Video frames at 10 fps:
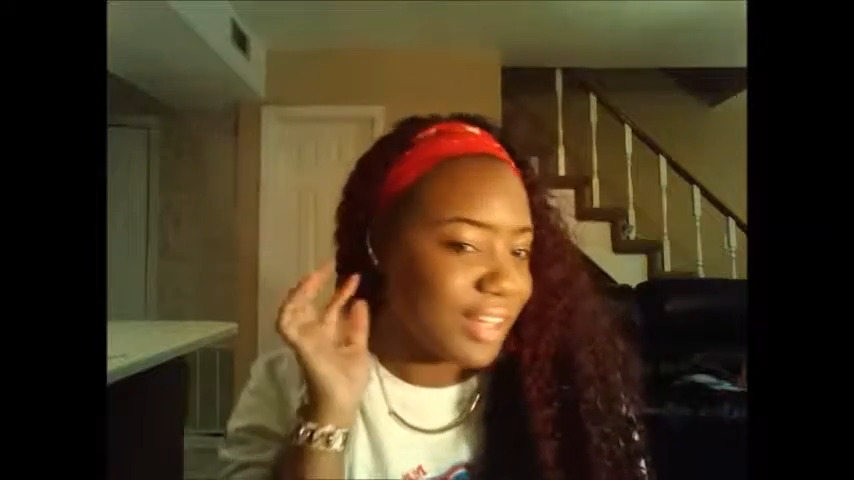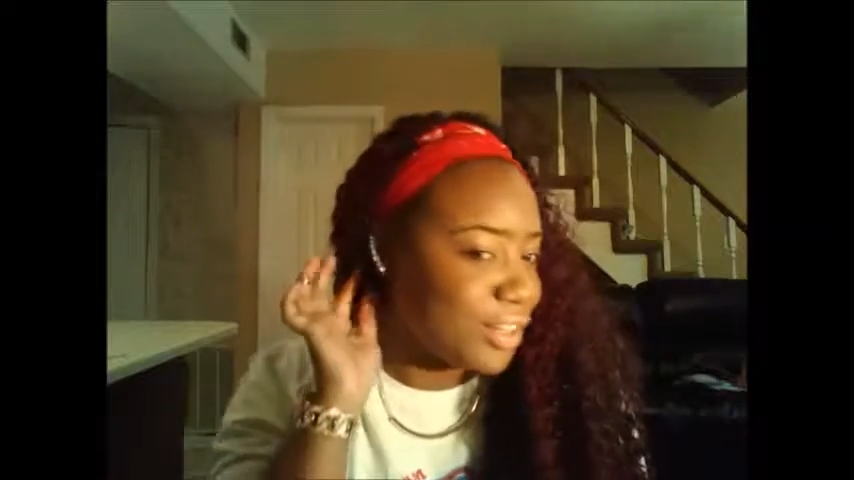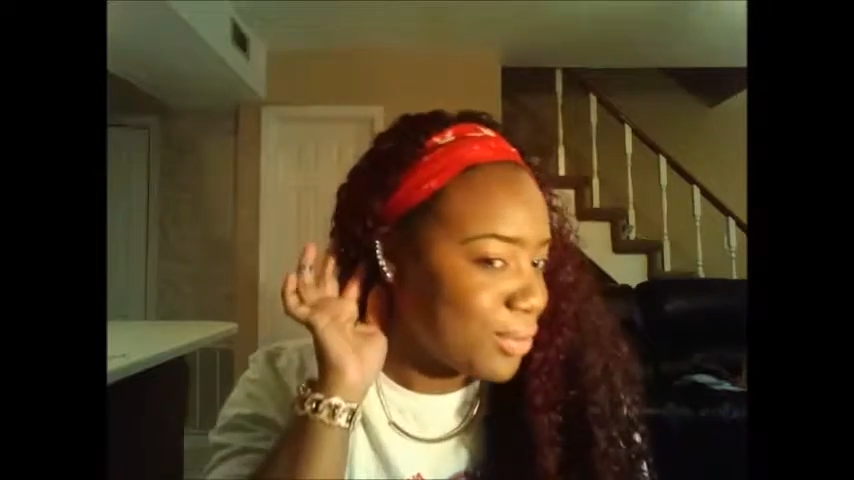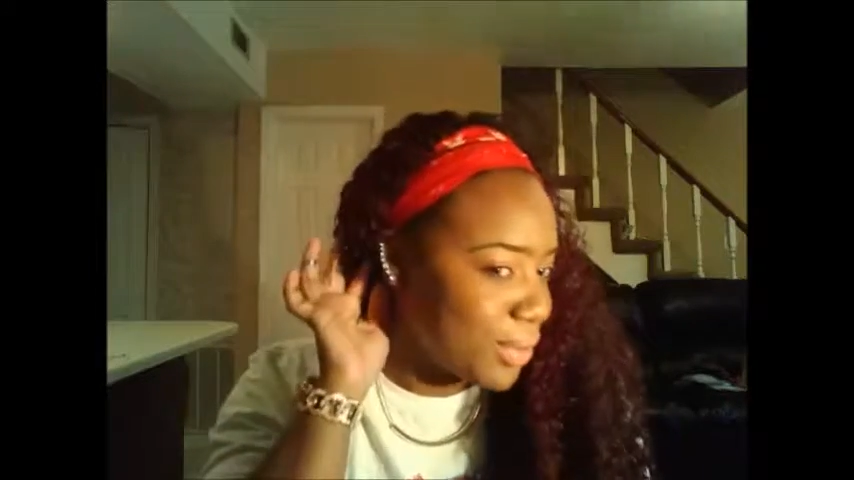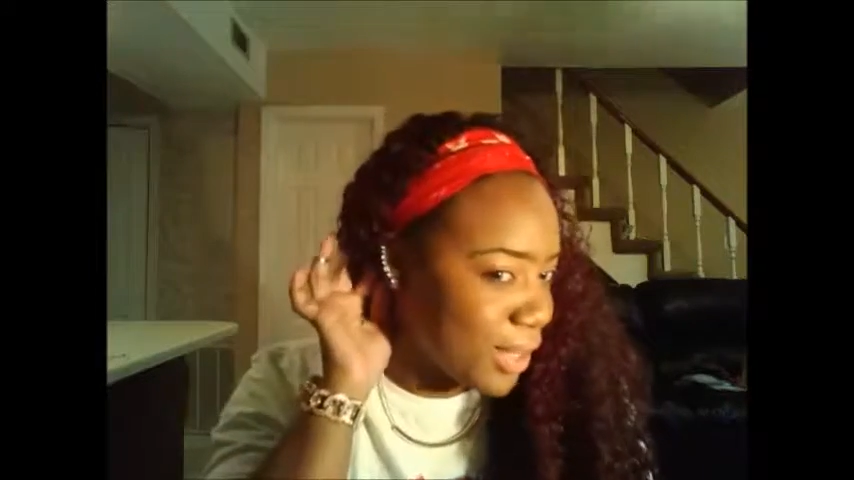
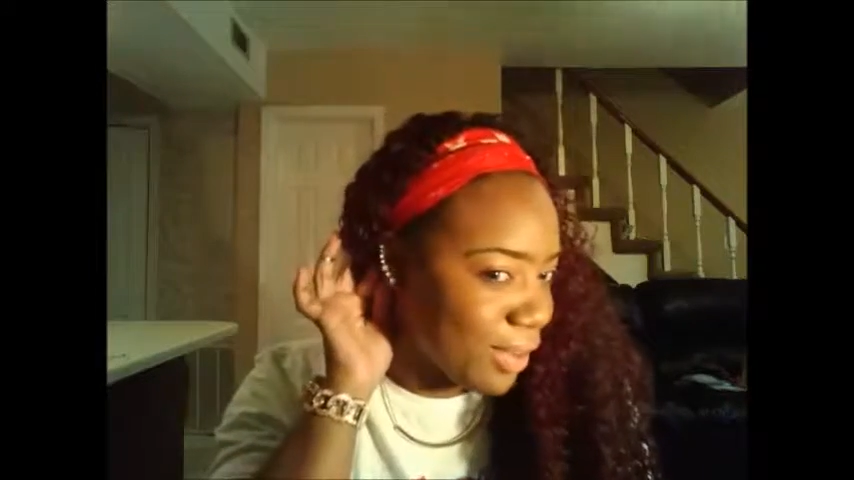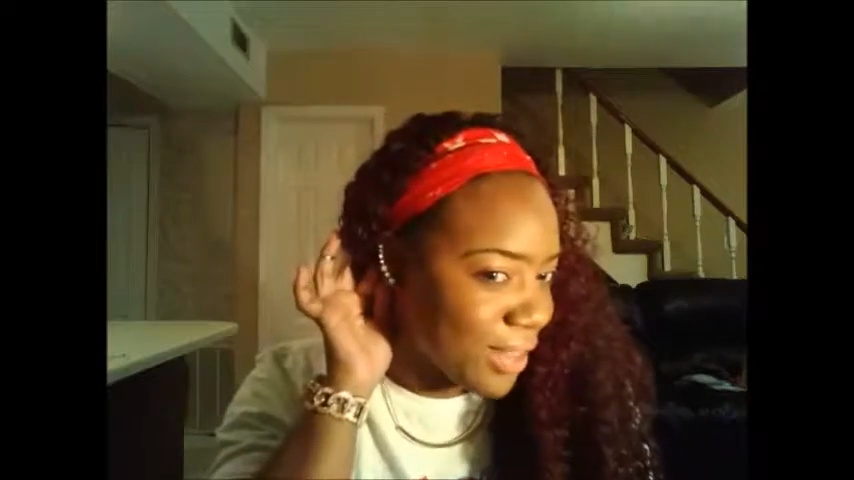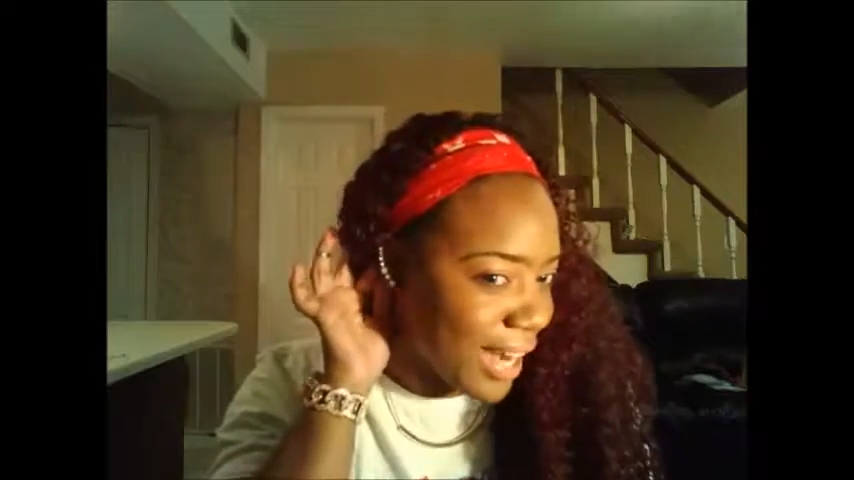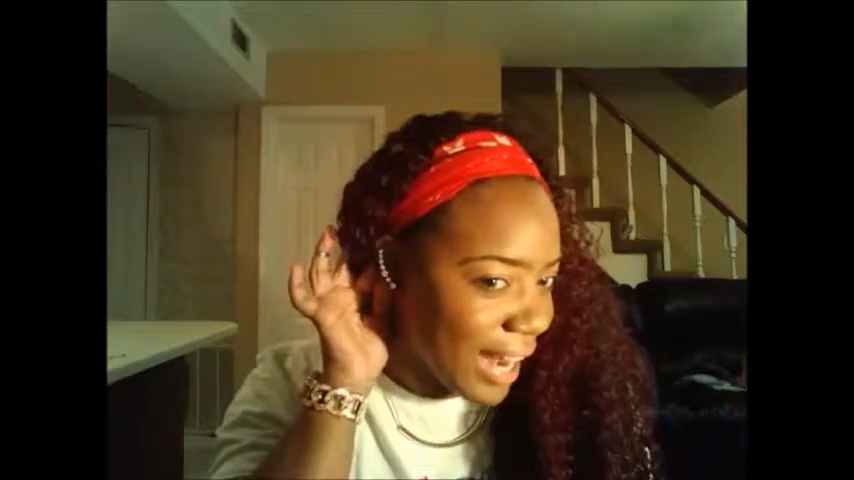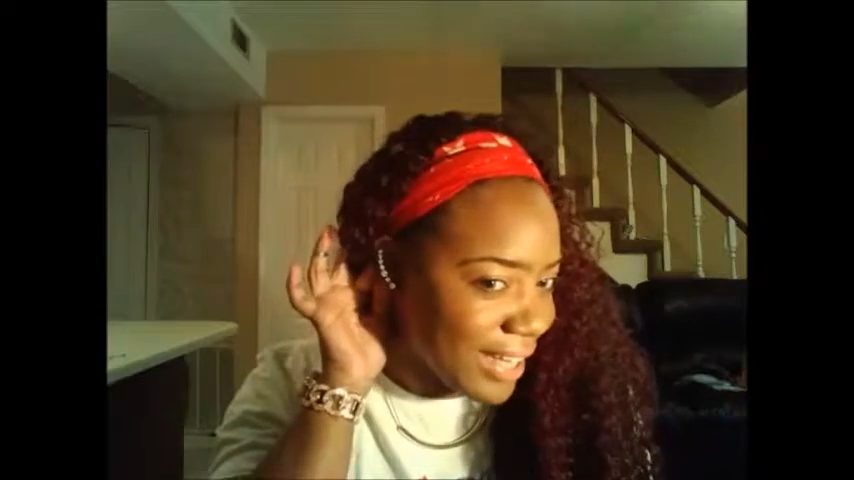you will know
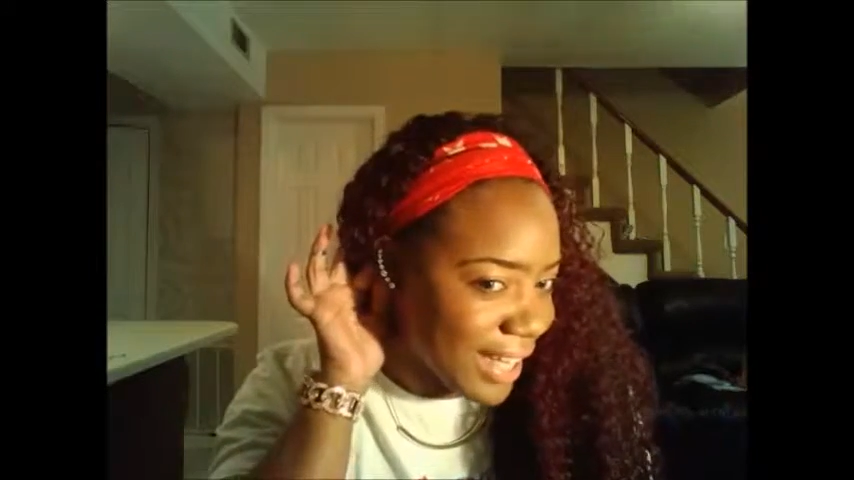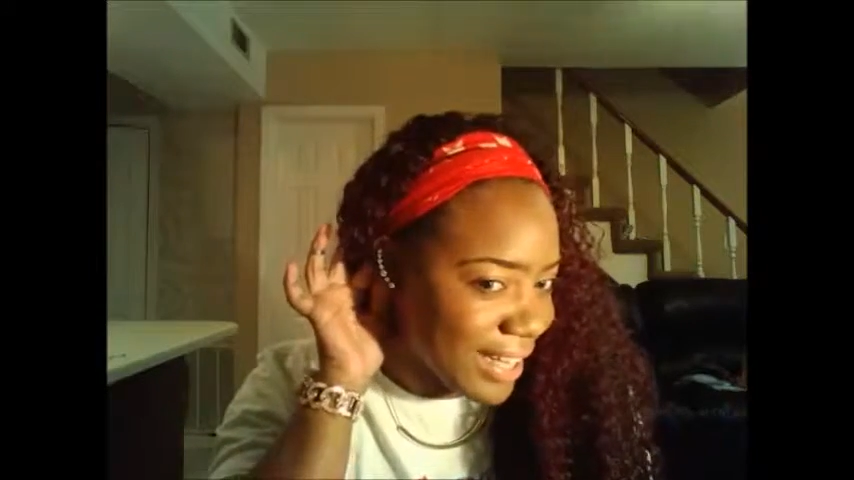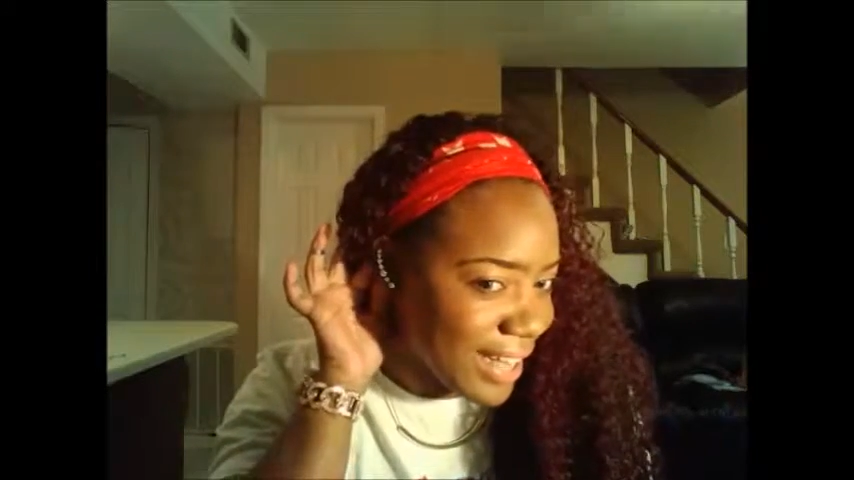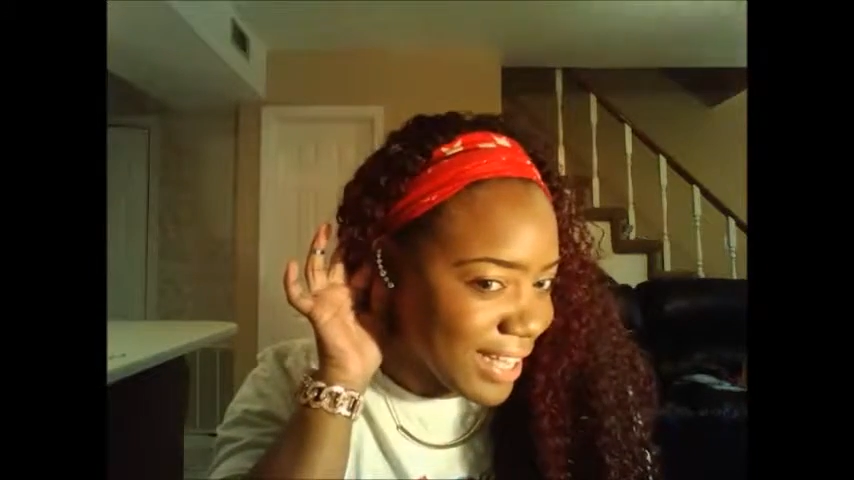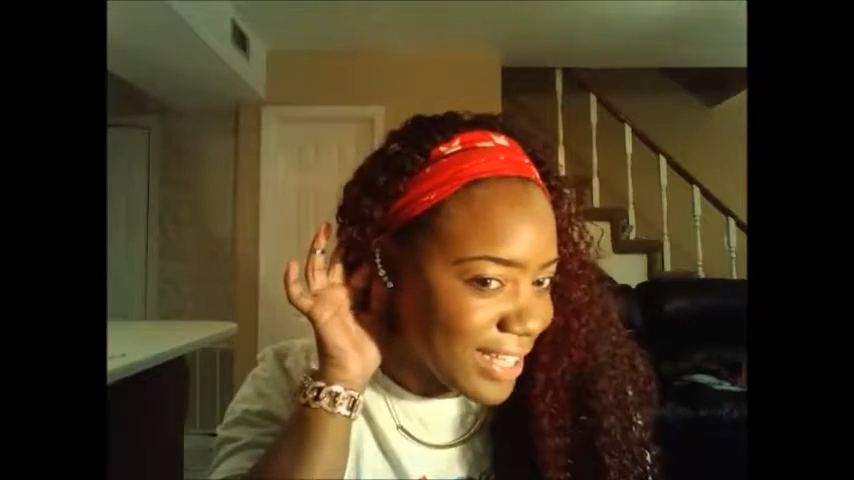that I
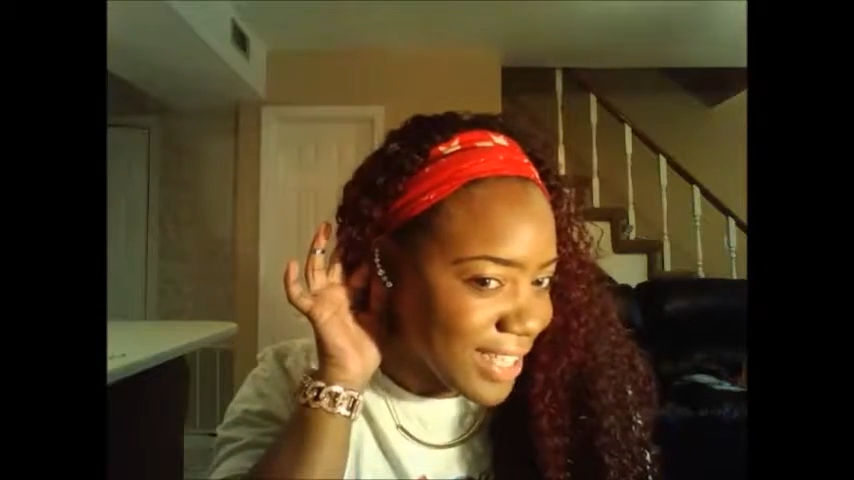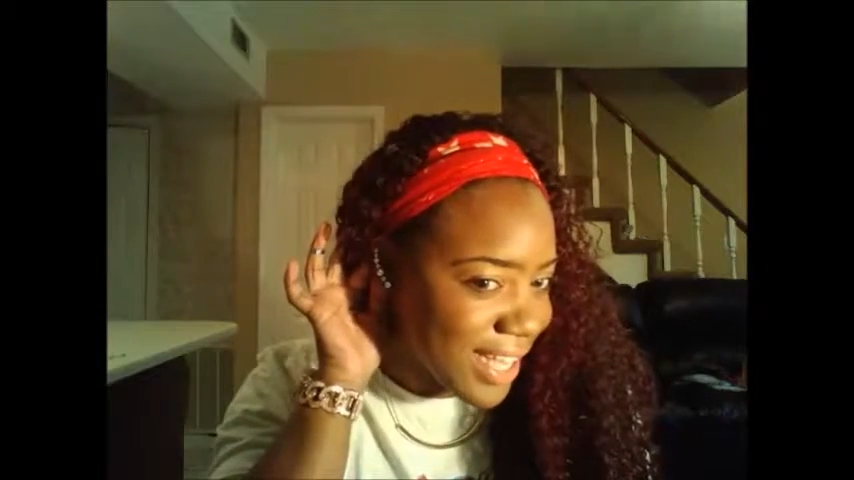did this